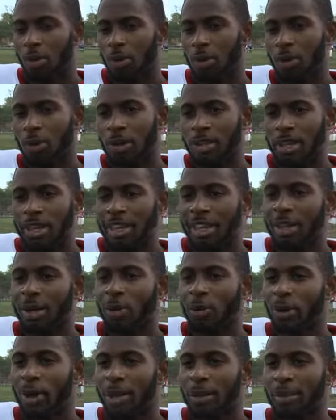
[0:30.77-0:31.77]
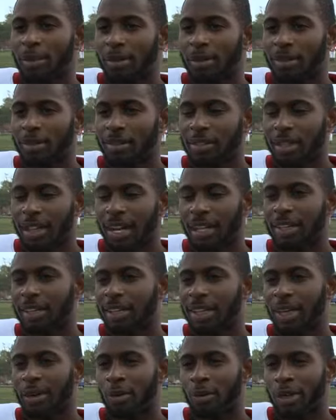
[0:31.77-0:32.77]
Well, yeah, in a way, but I
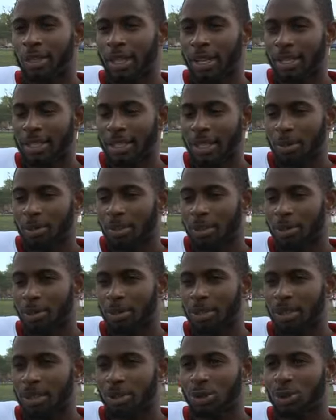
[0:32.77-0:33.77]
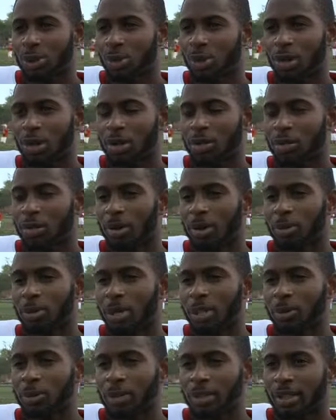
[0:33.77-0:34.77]
look at every week like a championship week, and so do our, our
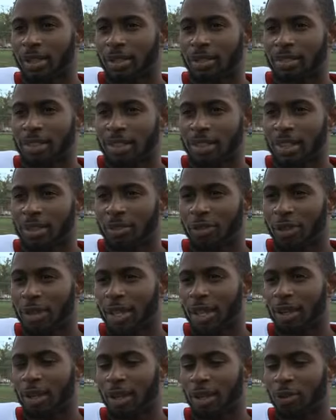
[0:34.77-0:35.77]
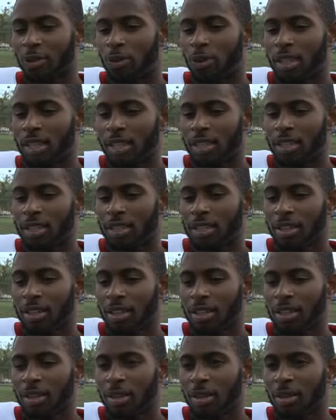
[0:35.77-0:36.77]
best players. And I feel like if we
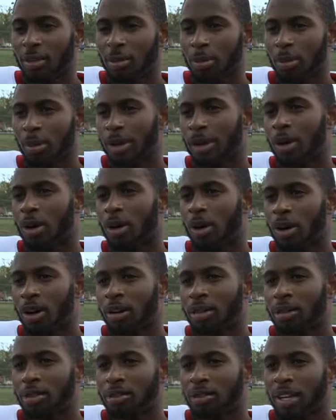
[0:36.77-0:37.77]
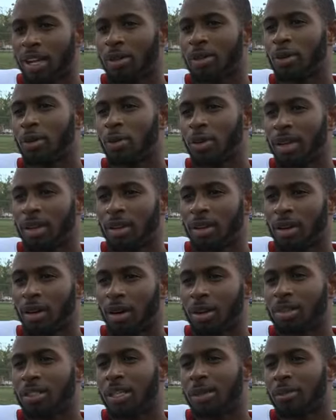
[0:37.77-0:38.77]
play hard every week,
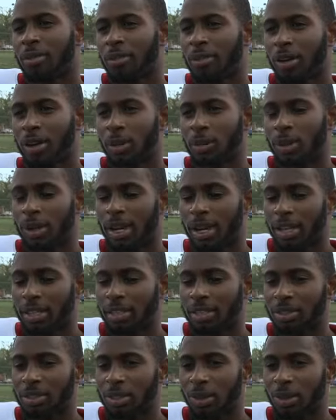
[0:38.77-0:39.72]
our team will follow behind us.